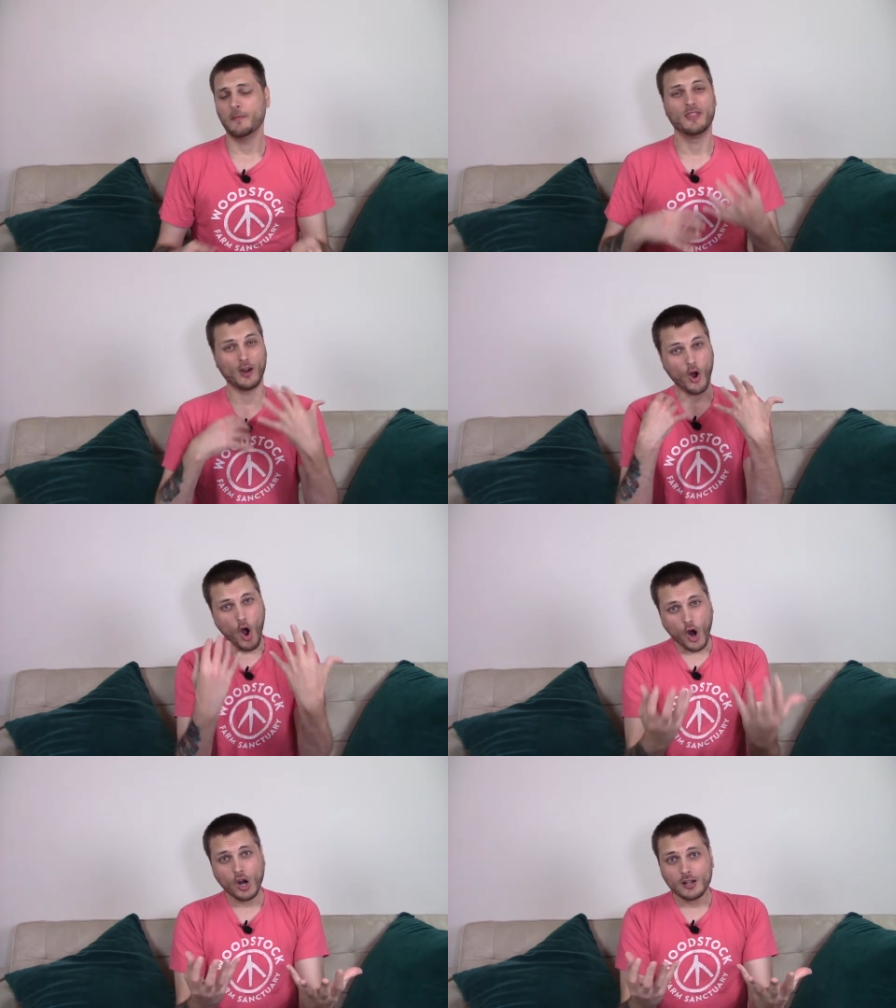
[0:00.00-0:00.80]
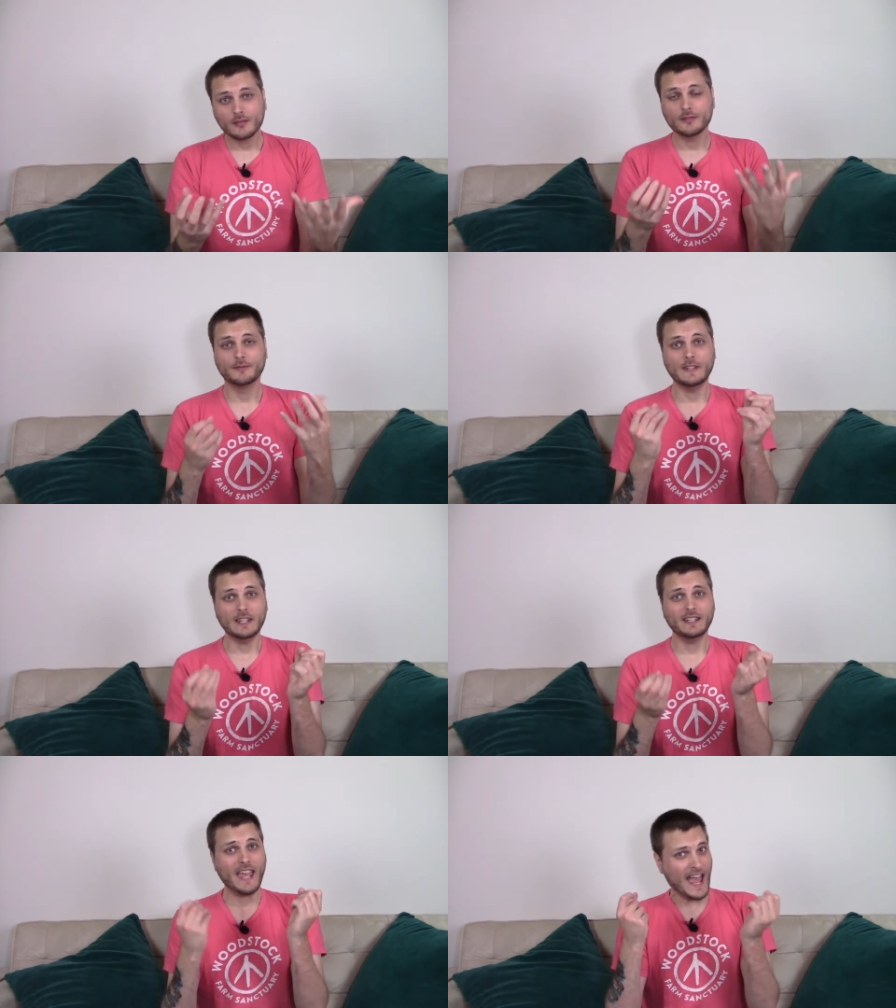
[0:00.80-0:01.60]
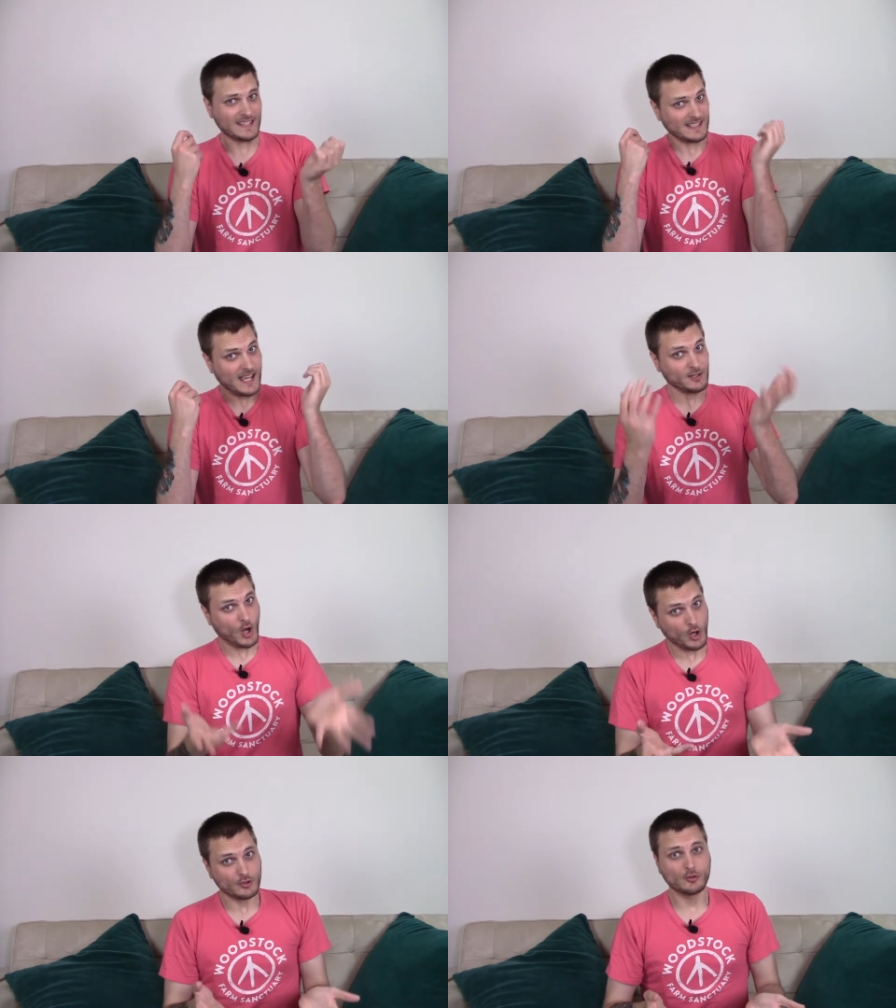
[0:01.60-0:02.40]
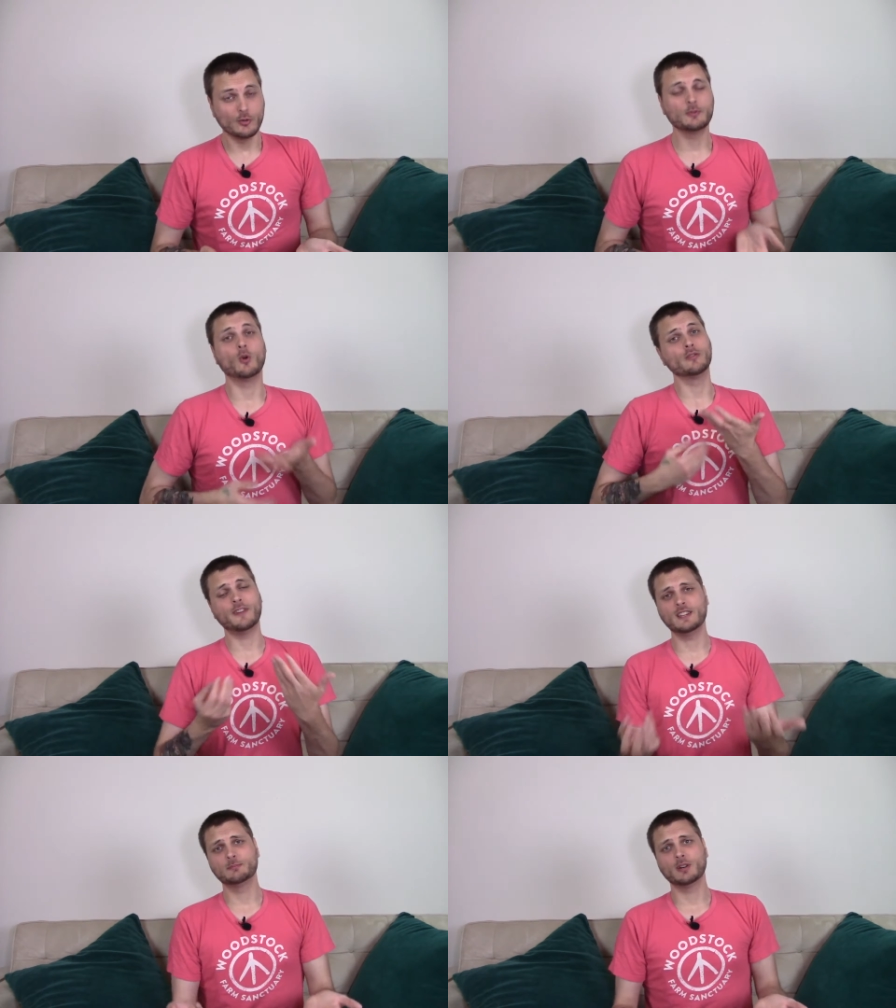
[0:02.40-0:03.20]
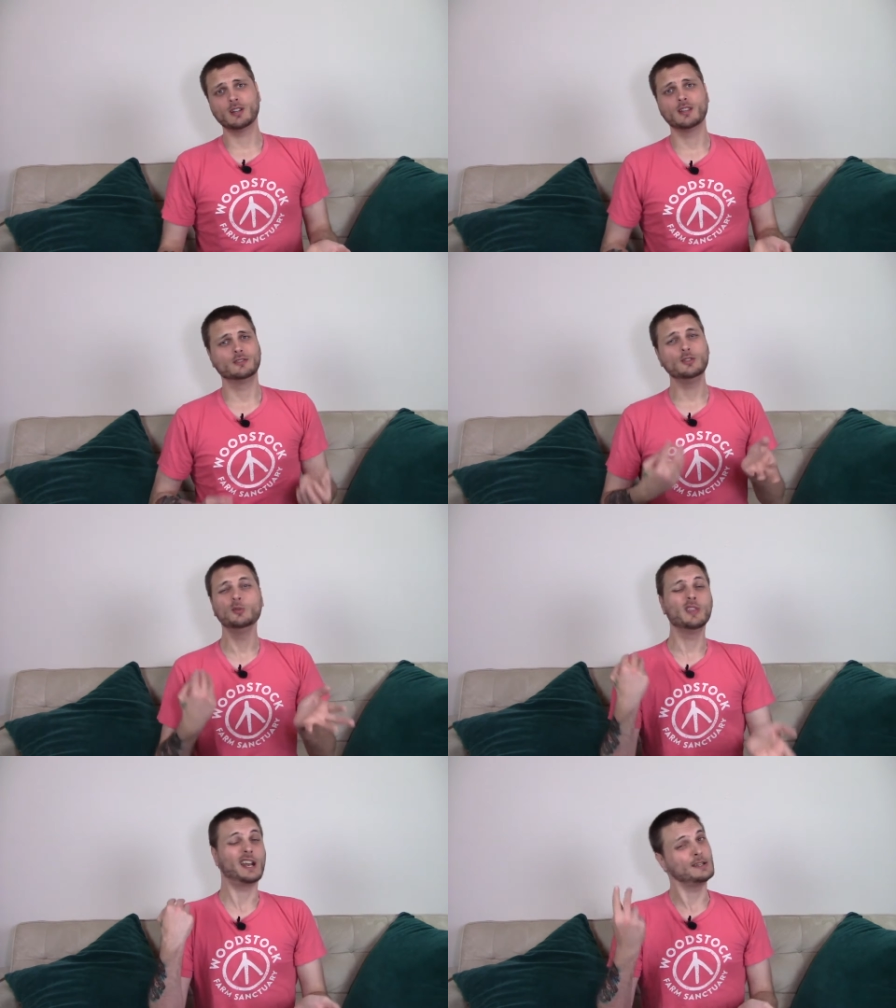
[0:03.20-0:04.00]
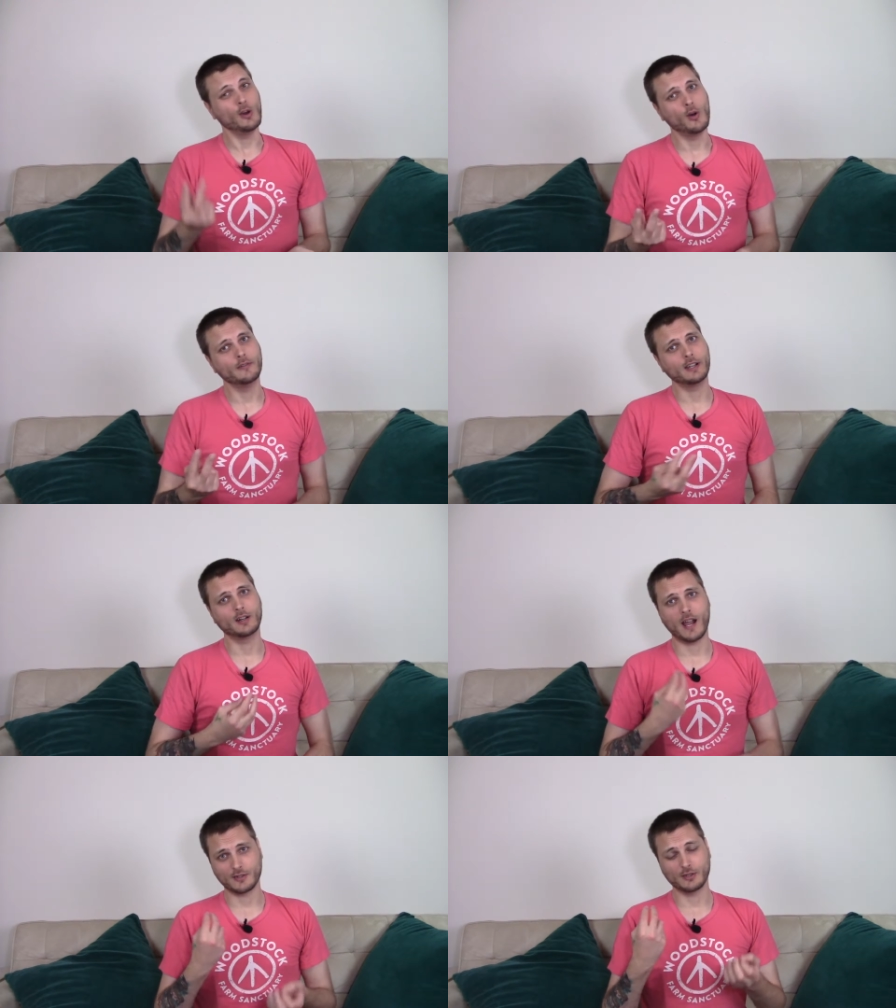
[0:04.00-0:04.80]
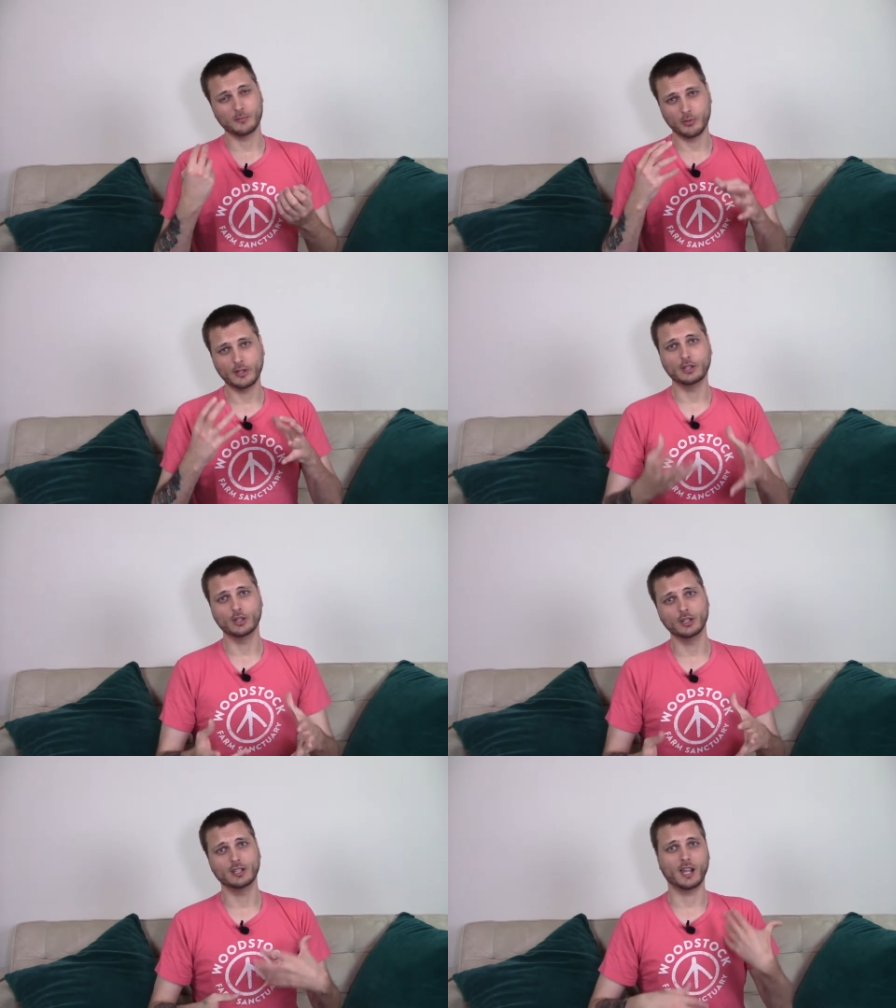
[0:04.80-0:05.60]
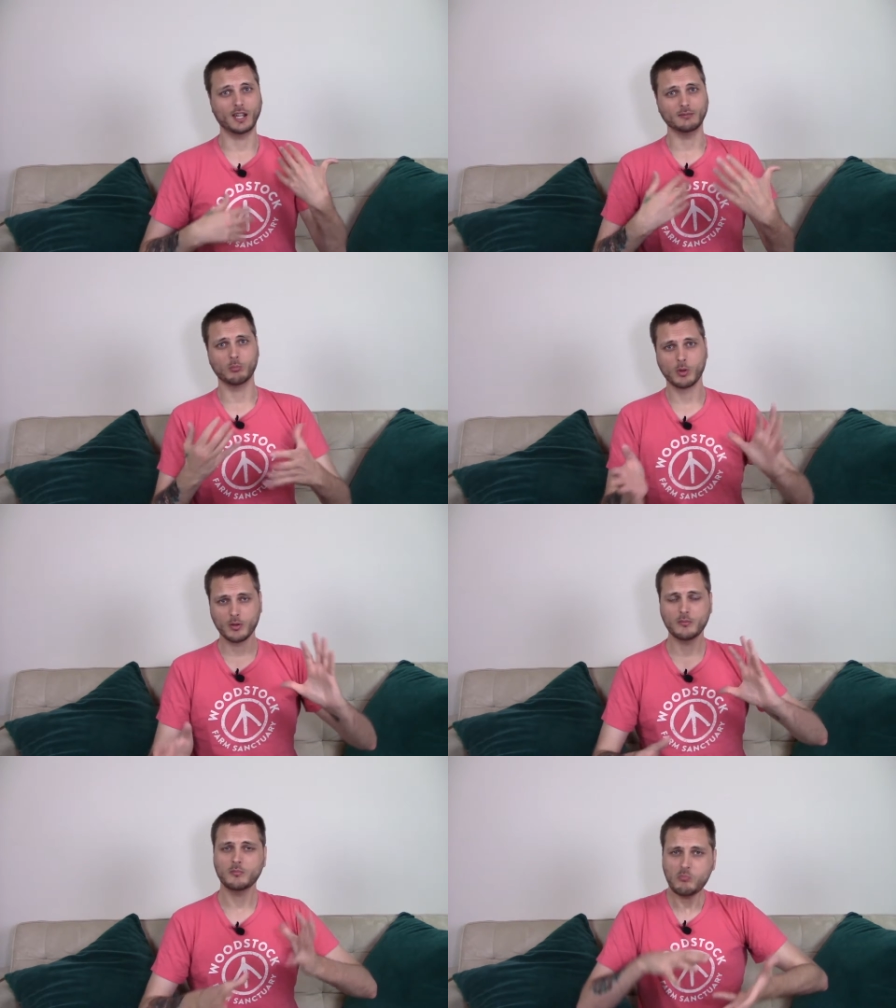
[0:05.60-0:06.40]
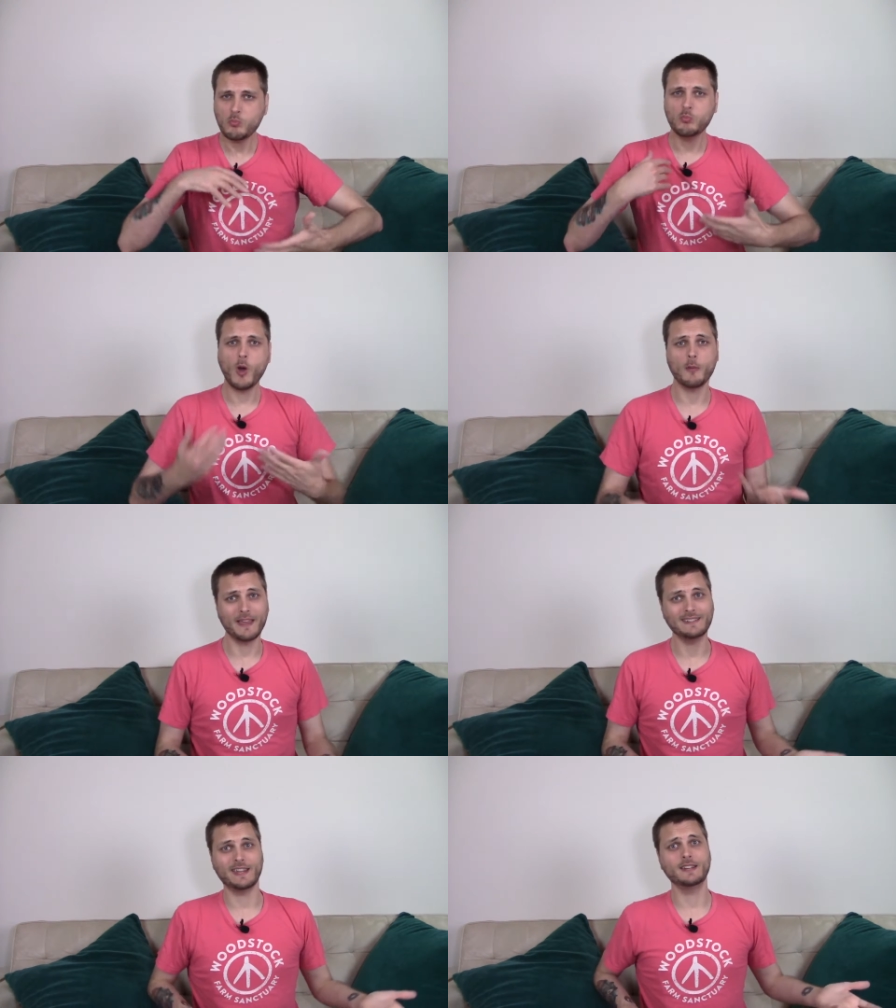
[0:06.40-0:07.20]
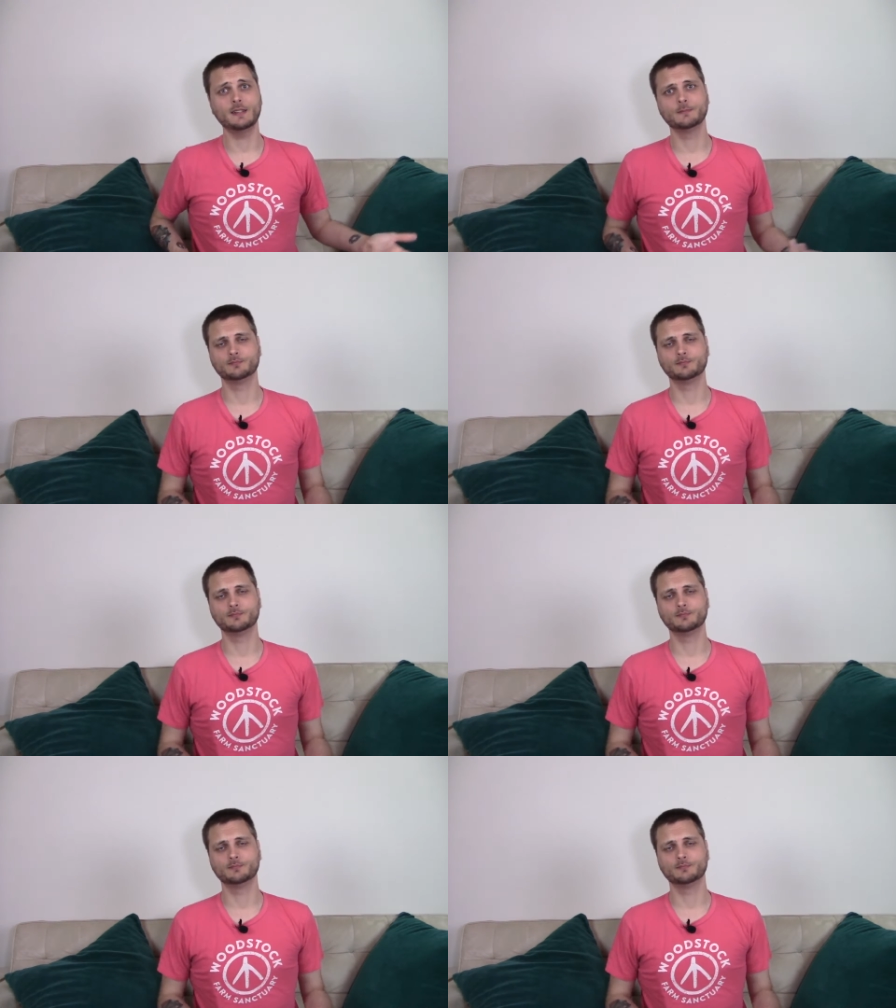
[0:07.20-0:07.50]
There are vegan cats and dogs groups on Facebook, two that I know of that are actually pretty good and well-maintained.